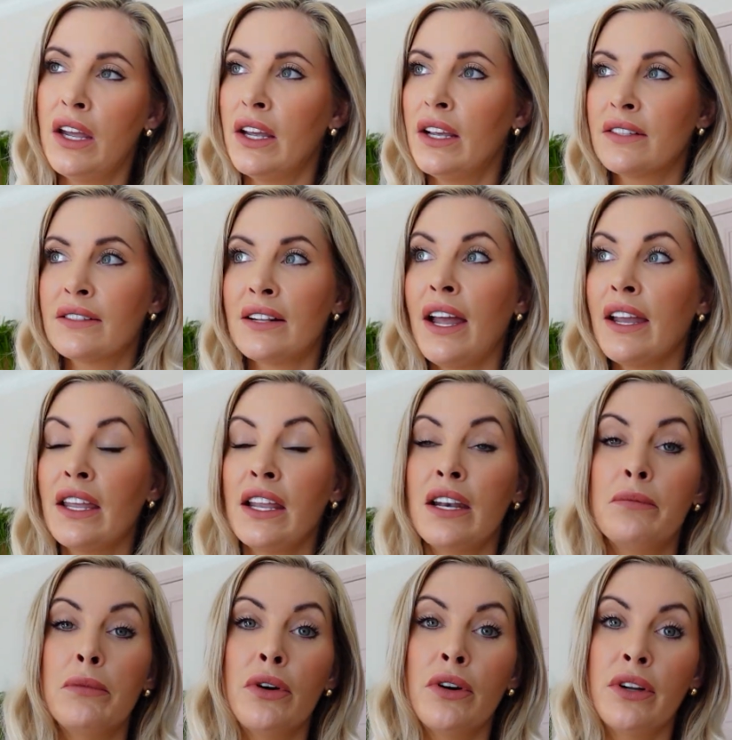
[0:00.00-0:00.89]
It's like in
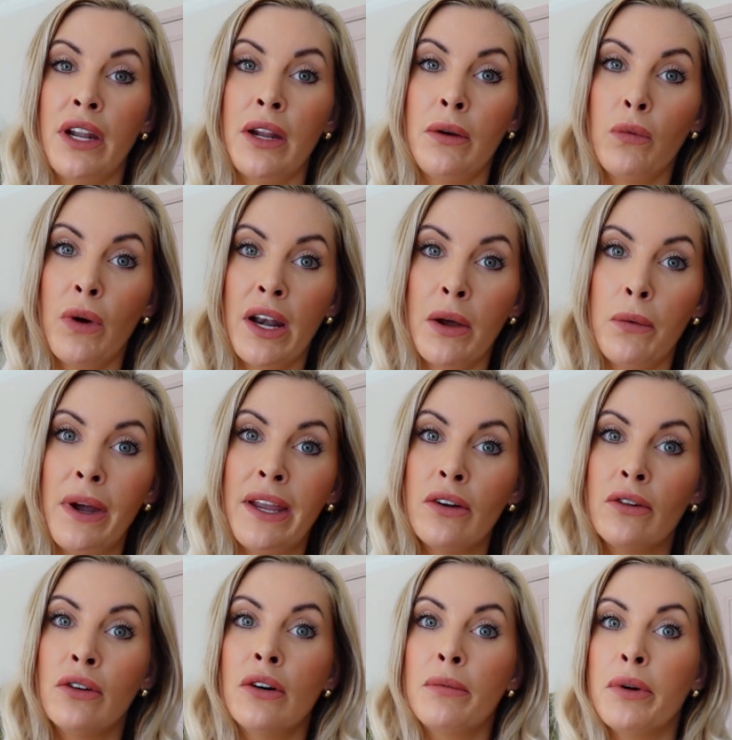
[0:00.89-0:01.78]
the morning when I
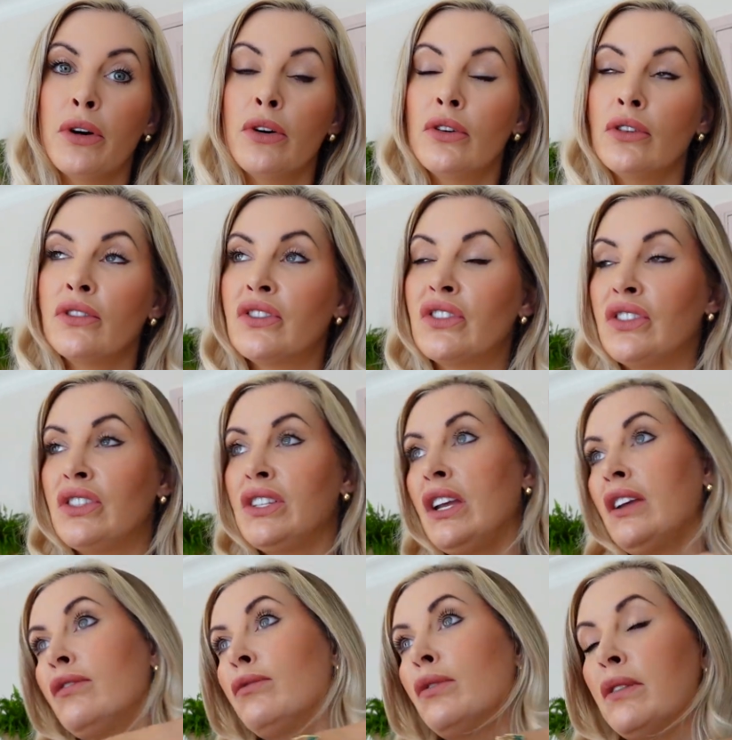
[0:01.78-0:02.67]
wake up all
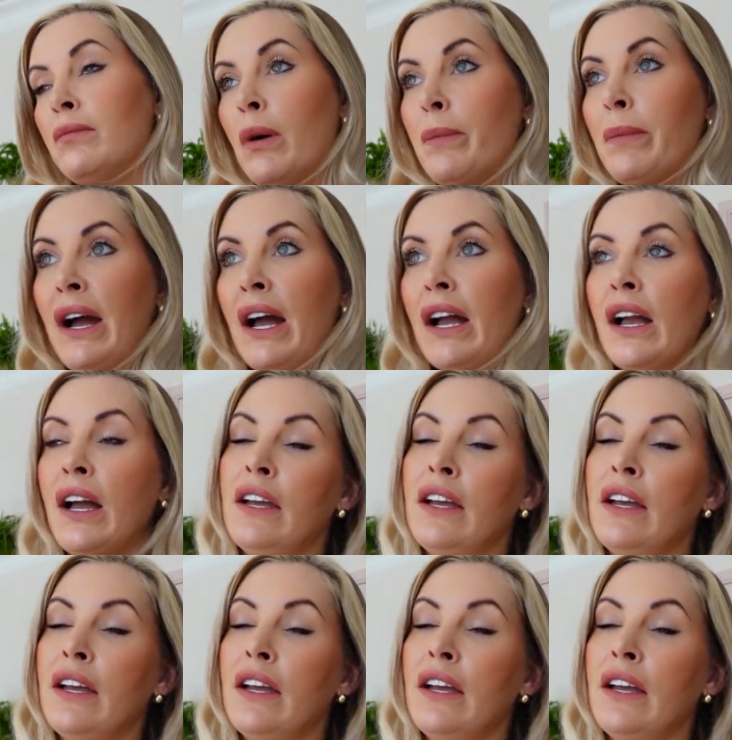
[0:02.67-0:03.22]
stiff with my back,